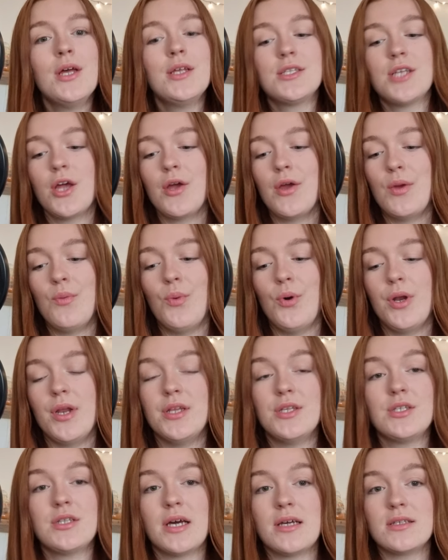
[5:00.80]
So he won
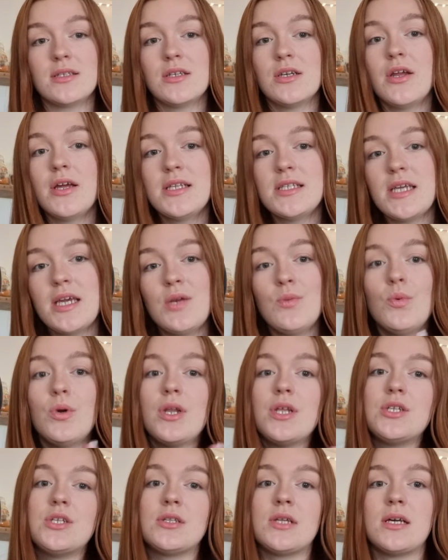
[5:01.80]
in 2019,
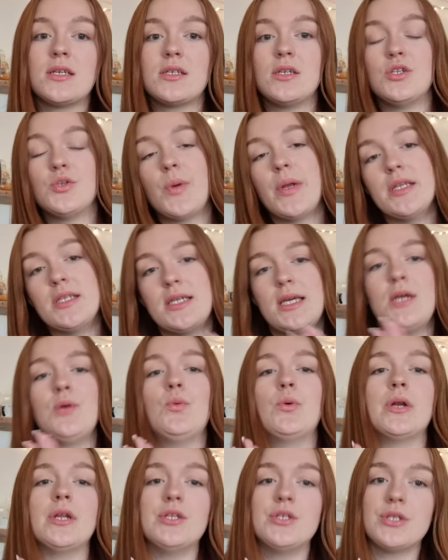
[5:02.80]
won in 2020,
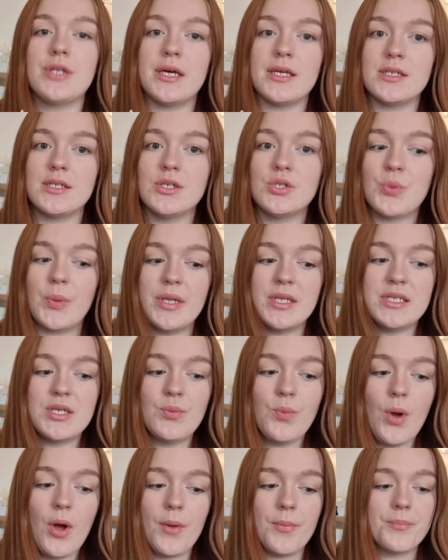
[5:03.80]
won in
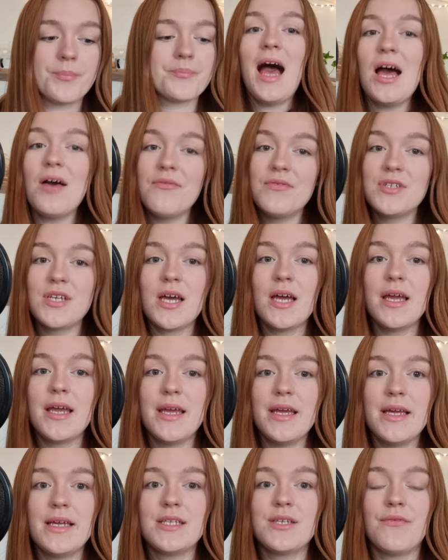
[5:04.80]
2021. After
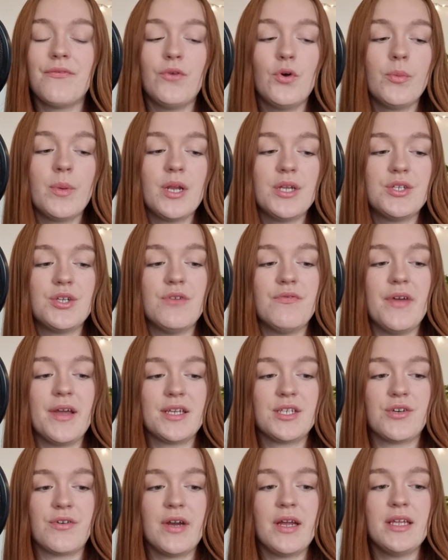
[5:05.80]
his Formula 2
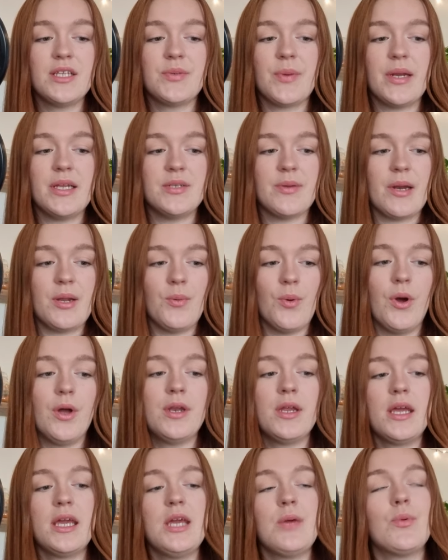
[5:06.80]
victory in
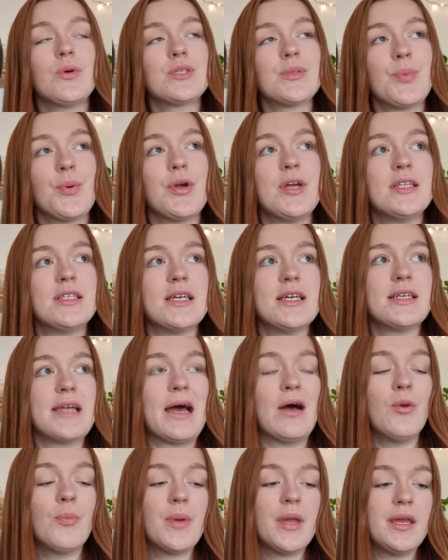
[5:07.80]
2021, he was appointed
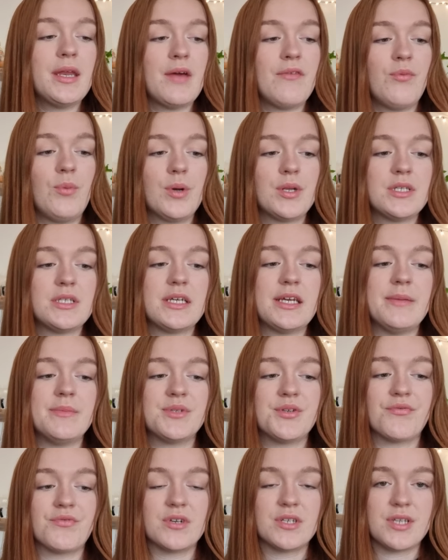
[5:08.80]
Alpine F1
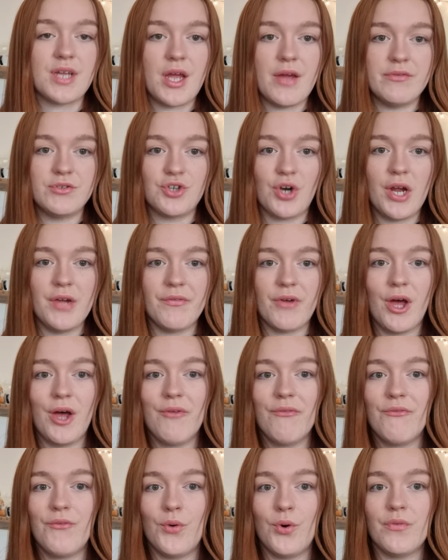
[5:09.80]
team's reserve driver
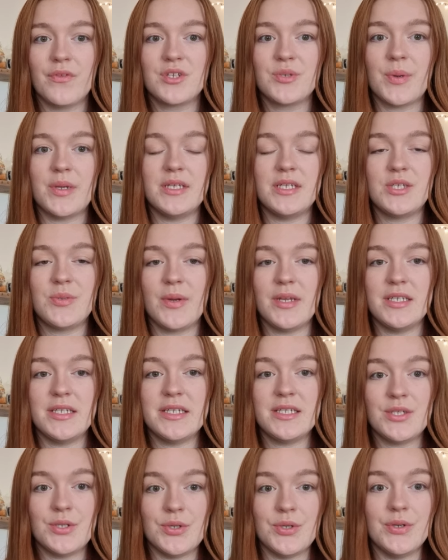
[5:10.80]
for the
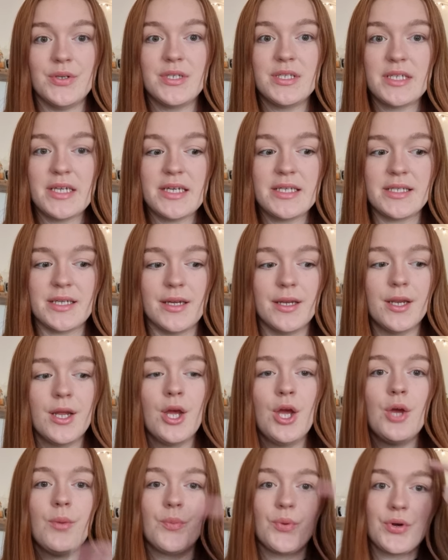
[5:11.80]
2022 season
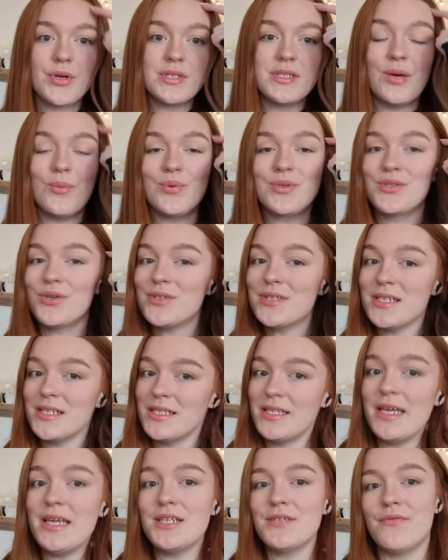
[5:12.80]
because there was not a
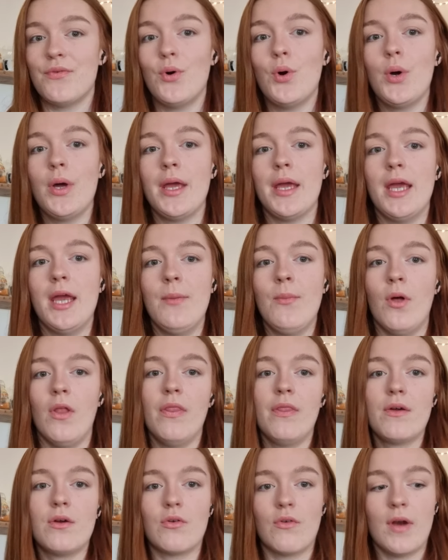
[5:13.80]
seat for him
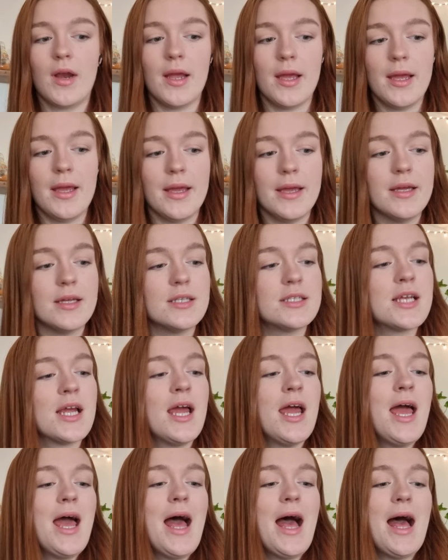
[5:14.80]
on the grid.
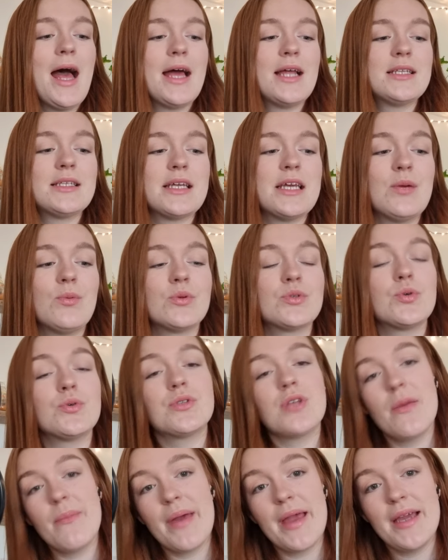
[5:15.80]
And he was
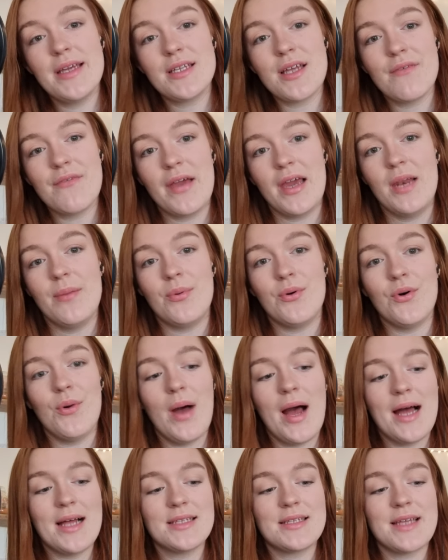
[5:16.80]
also made available
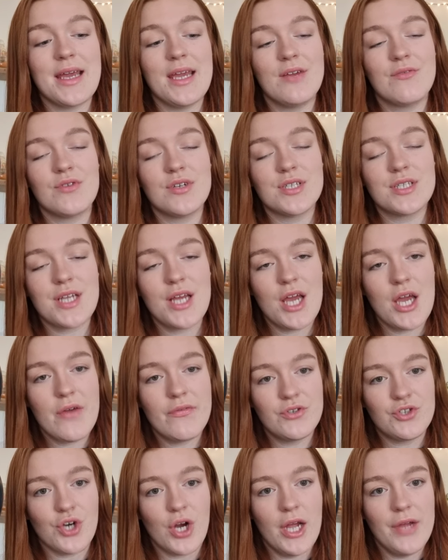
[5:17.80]
as a
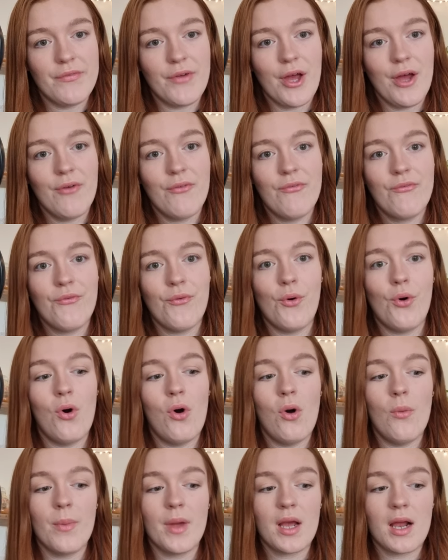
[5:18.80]
reserve driver
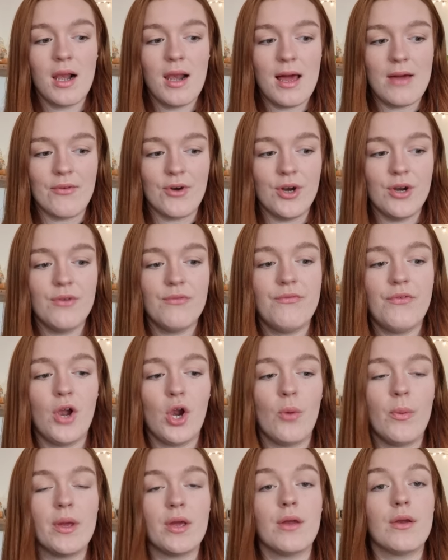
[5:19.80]
for McLaren
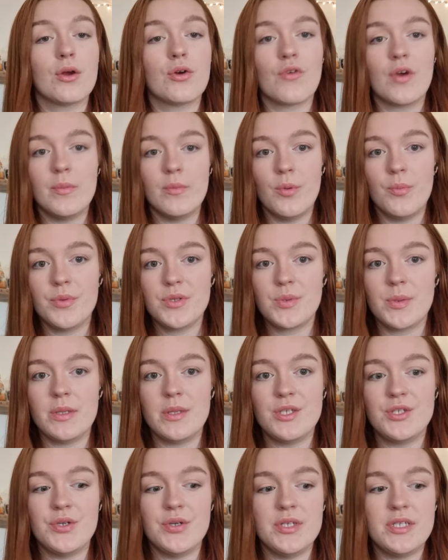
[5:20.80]
following an agreement between
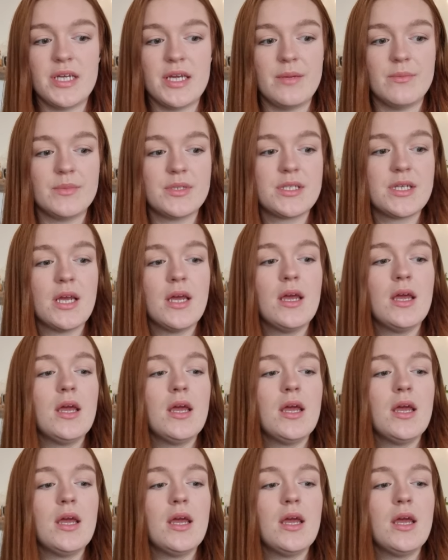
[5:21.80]
the two teams.